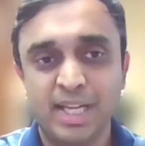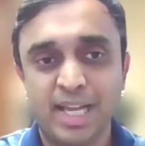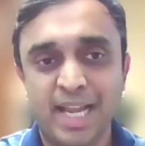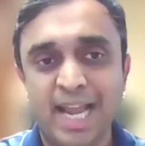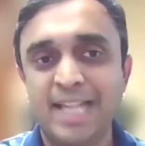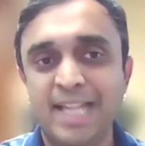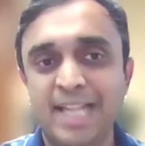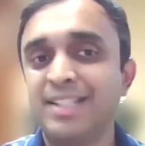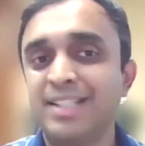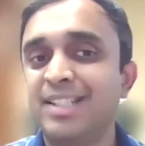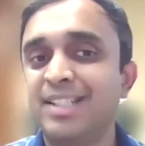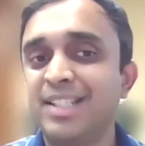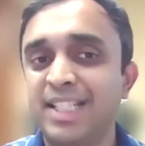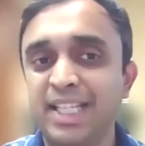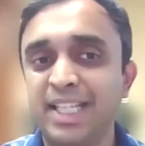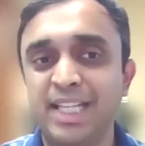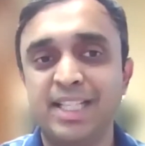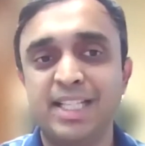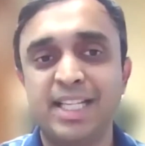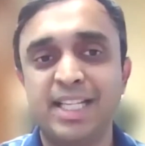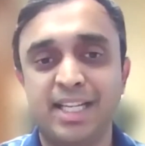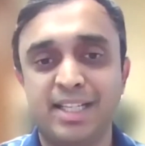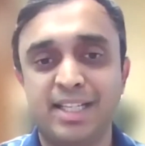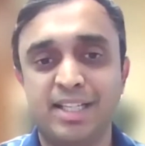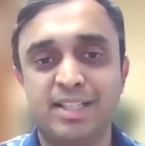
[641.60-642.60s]
and see
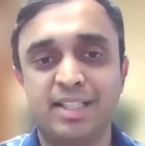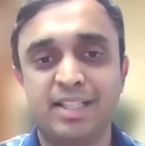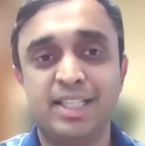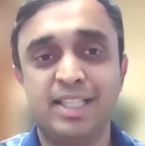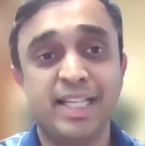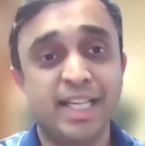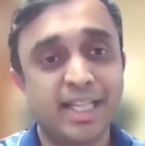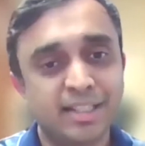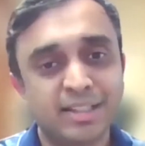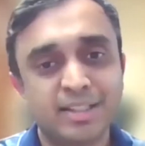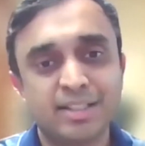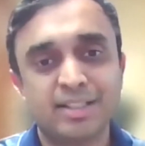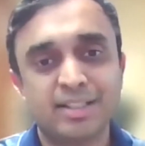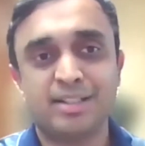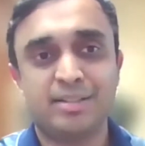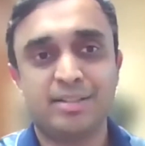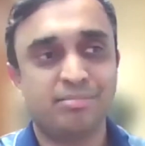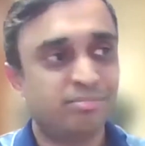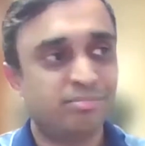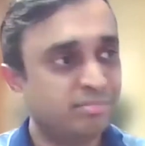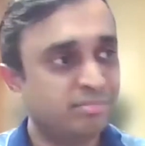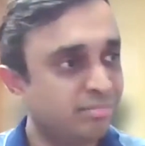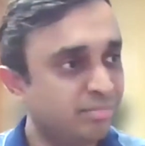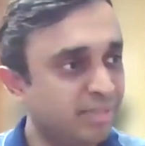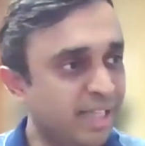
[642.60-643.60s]
that, yes,
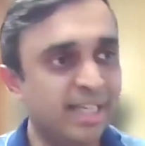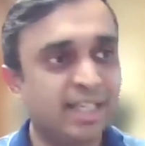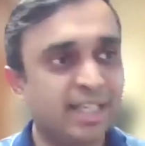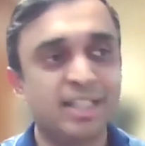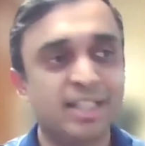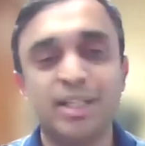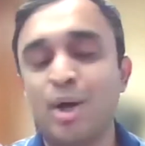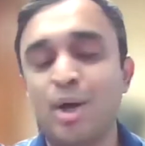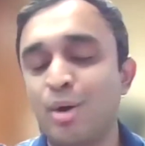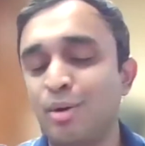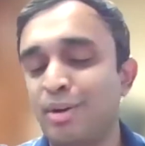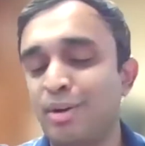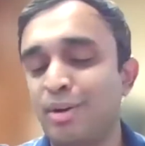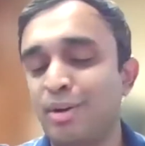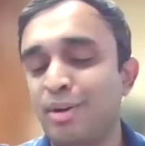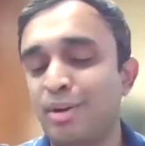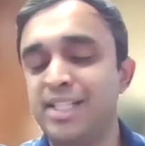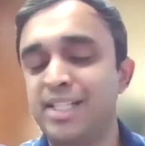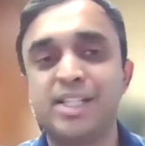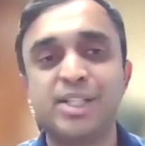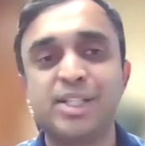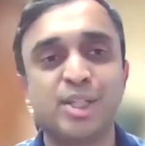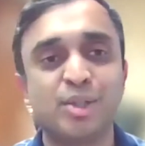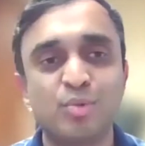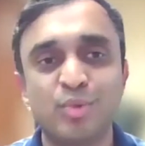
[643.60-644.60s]
like in the
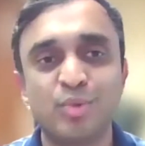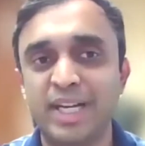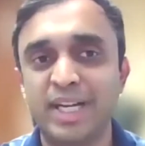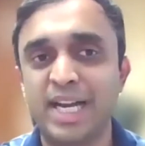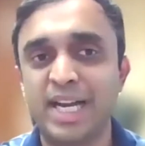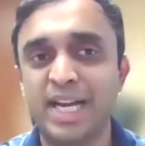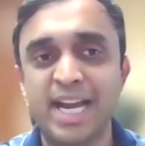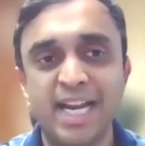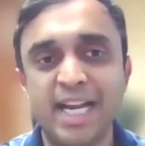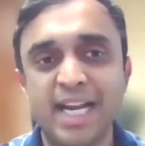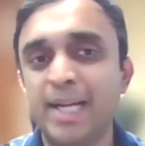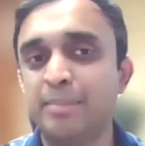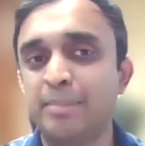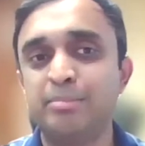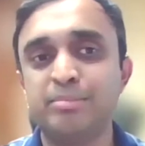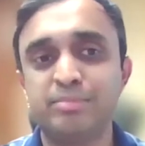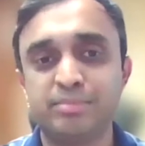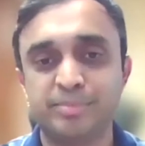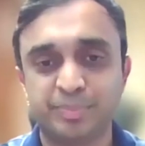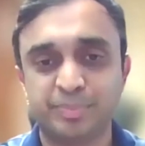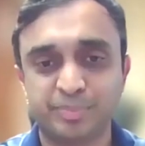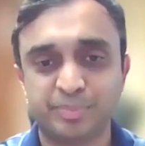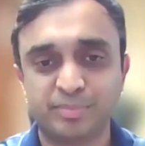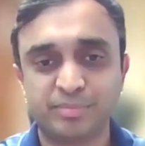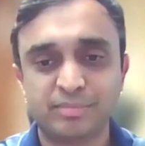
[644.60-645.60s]
organization where I am,
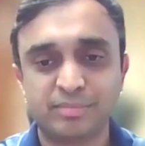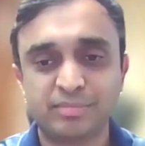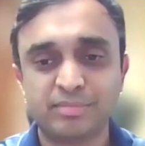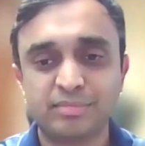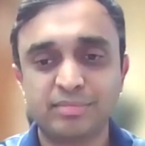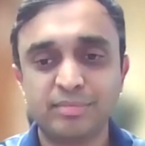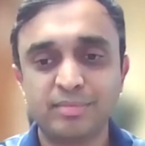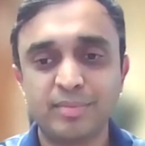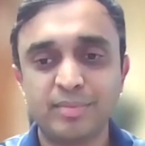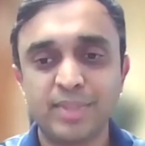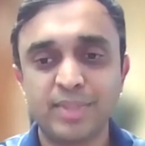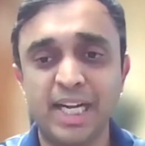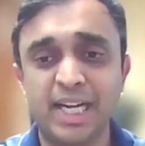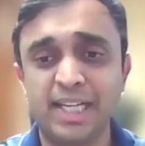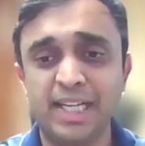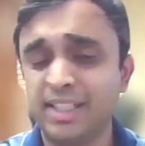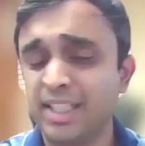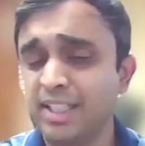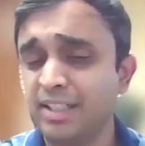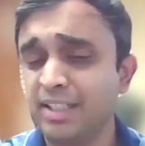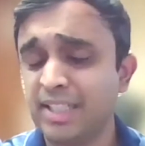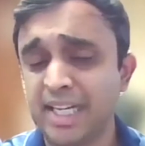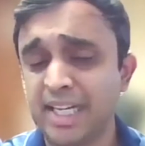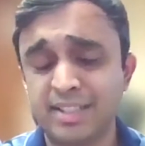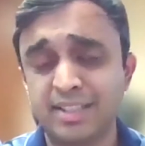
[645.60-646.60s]
I
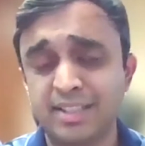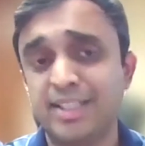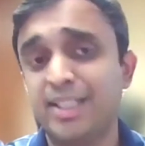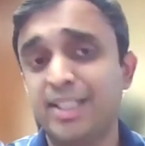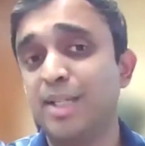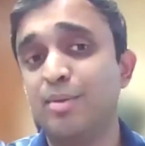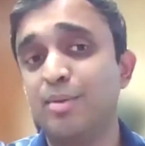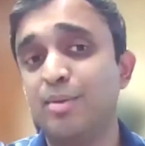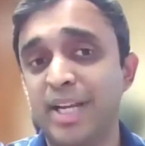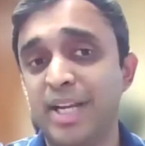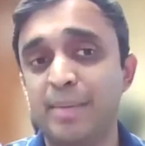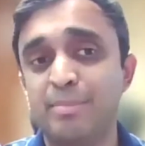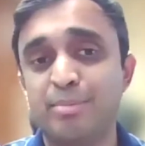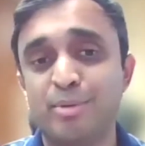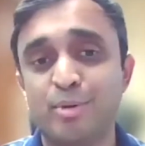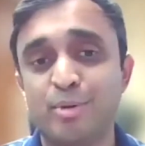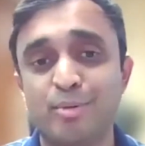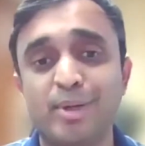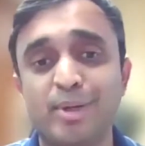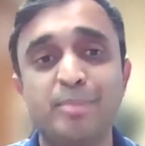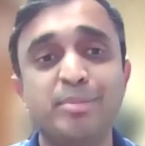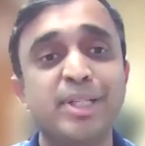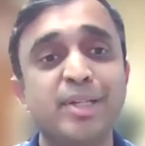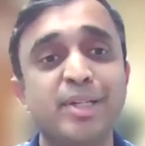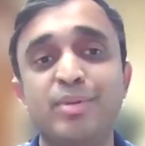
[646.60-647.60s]
think that's the way
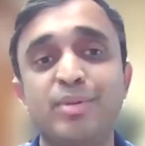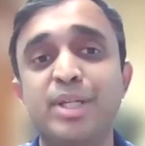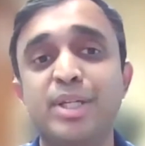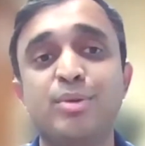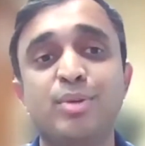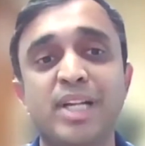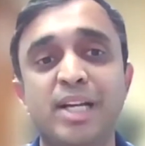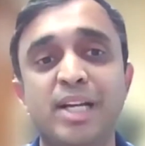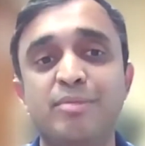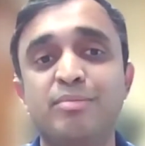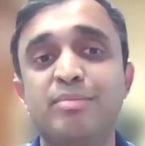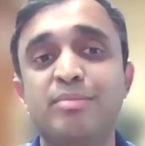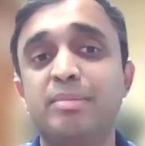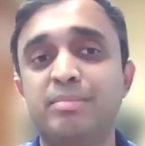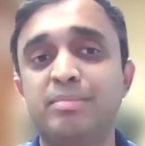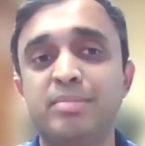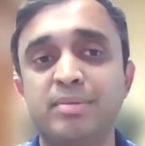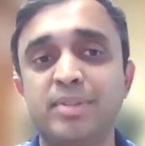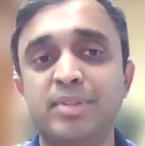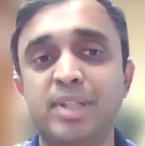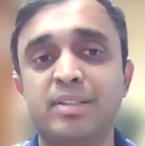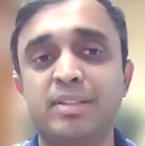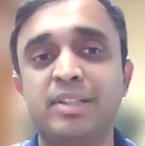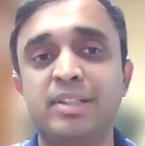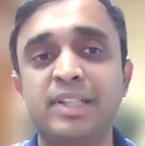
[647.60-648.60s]
probably we could have
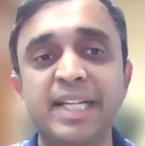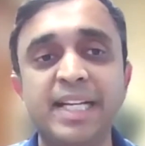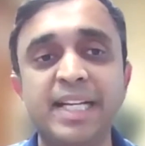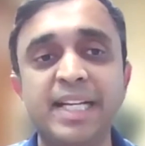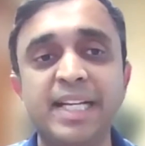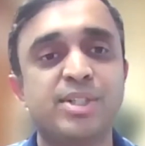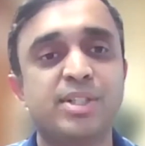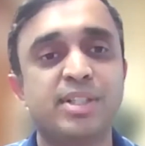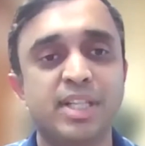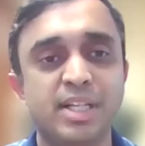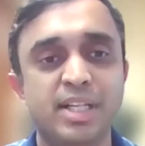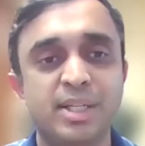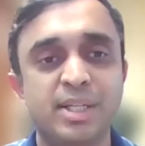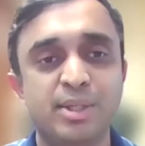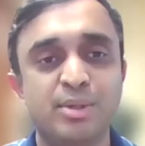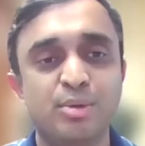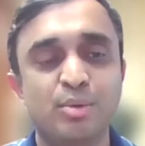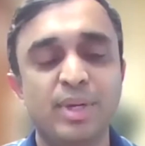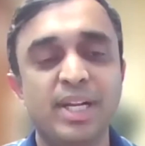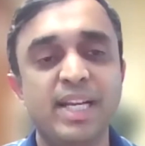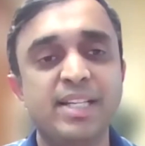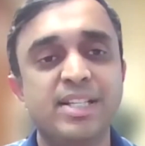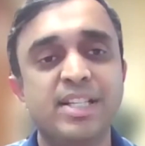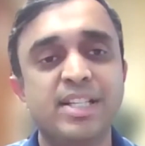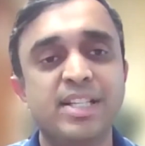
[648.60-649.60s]
reached to
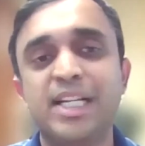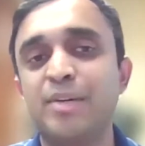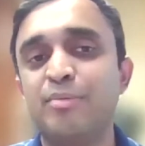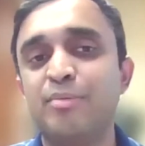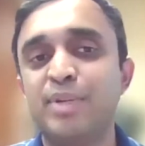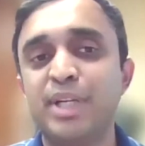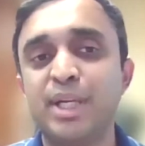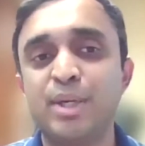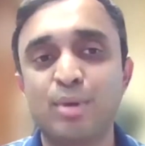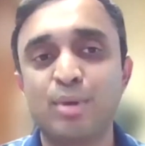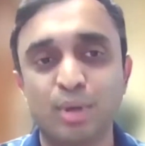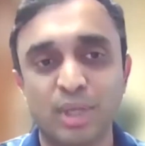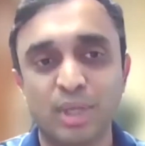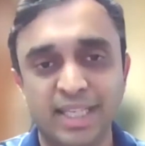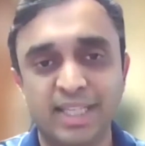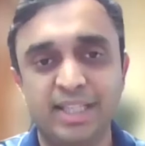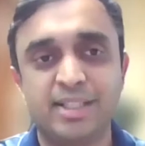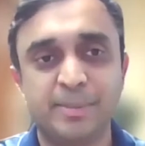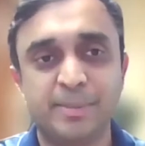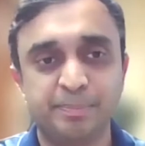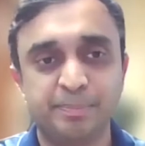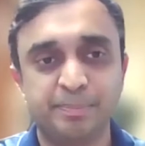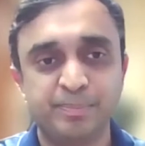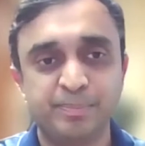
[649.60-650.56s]
each and every colleague,